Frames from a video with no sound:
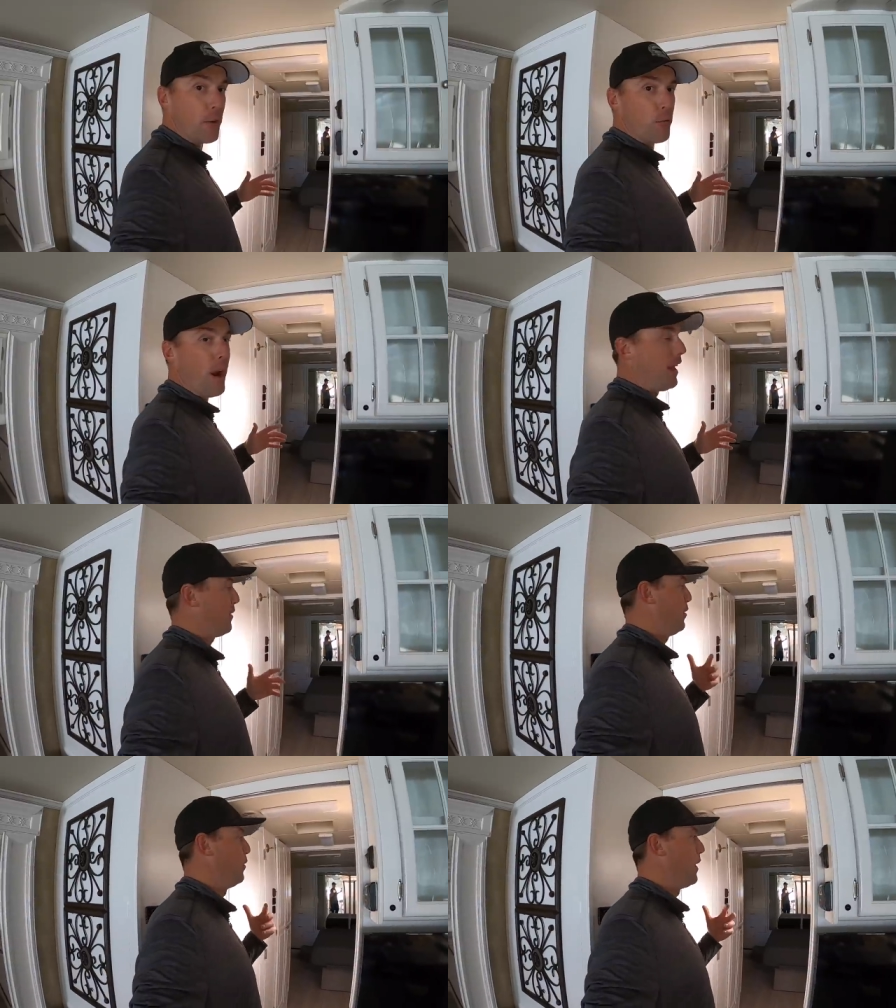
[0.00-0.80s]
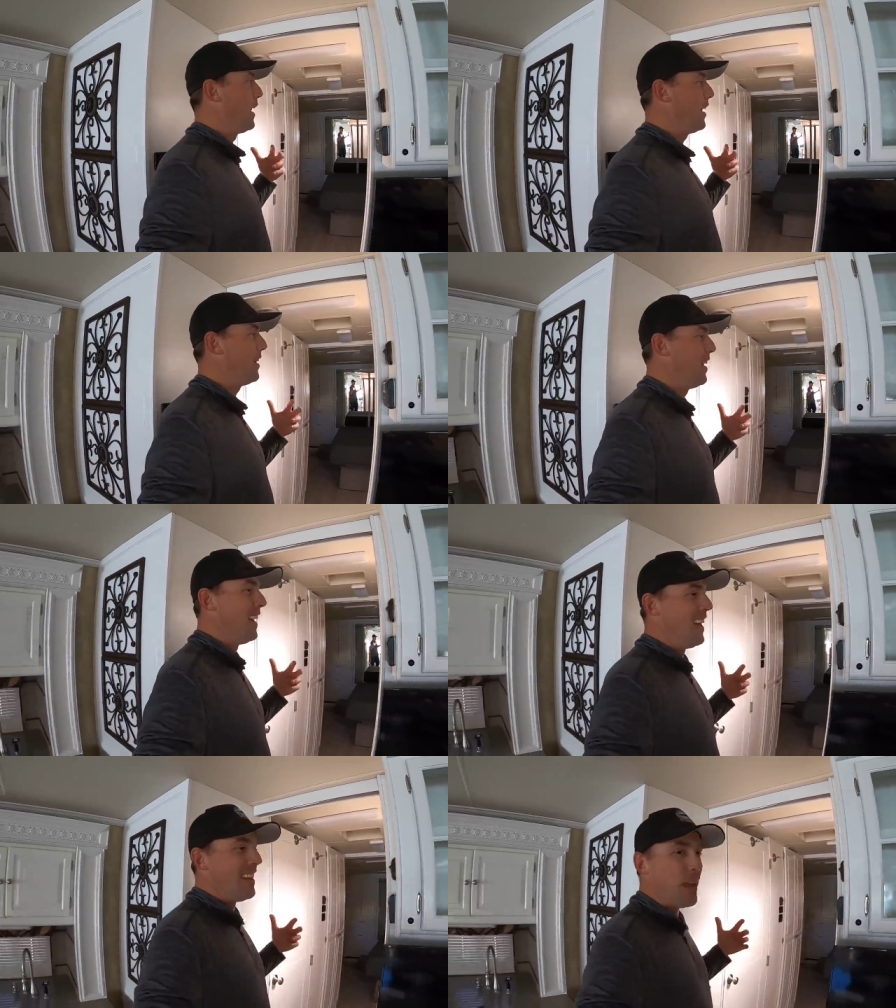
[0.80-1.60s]
it right too. They didn't
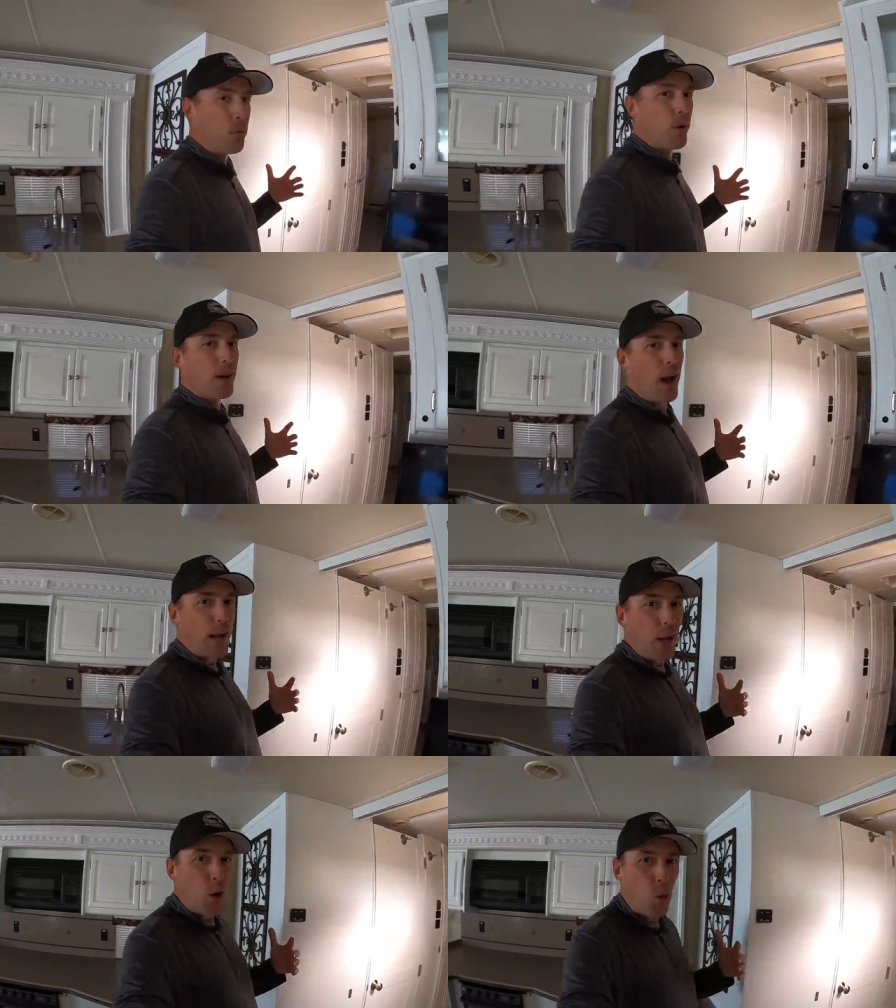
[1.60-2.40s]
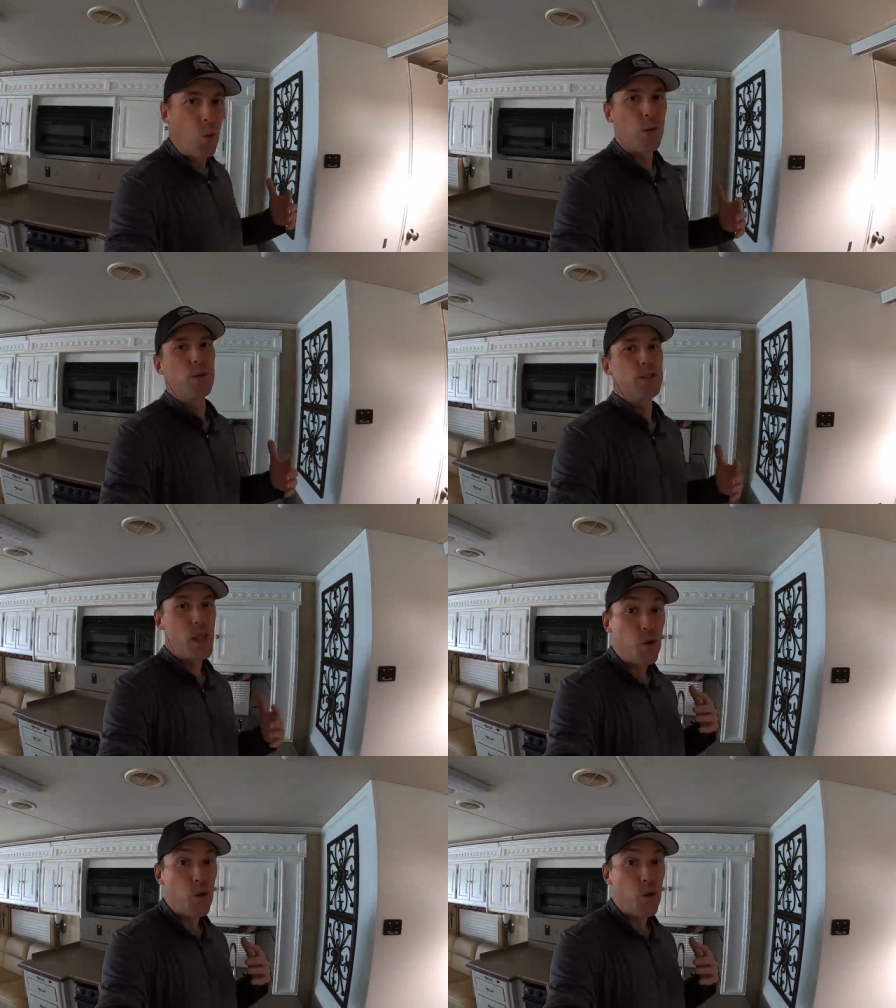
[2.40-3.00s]
they weren't cutting corners.